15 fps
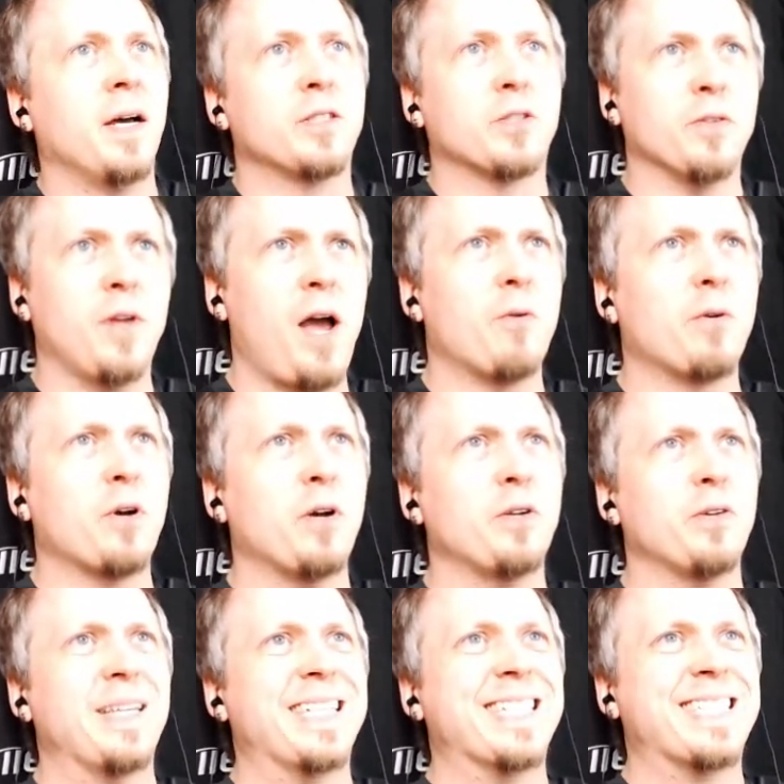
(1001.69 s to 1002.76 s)
So now we're going
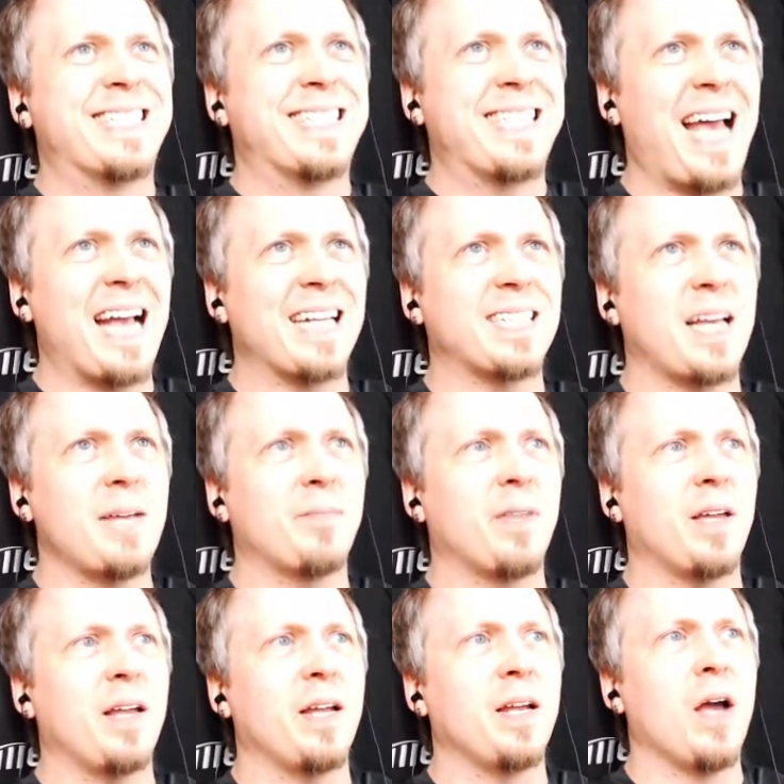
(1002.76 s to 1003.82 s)
to do the exact same
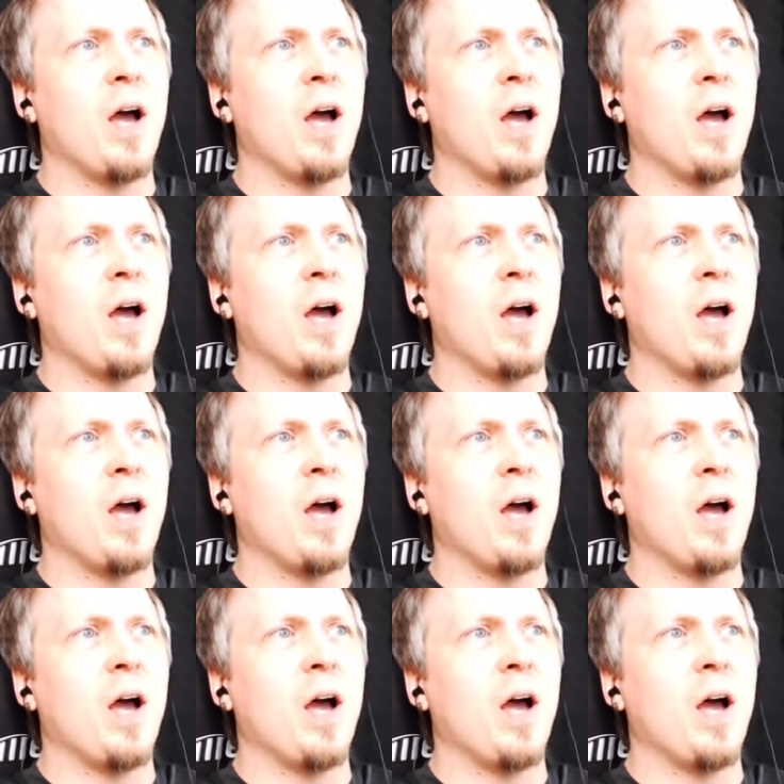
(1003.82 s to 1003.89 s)
thing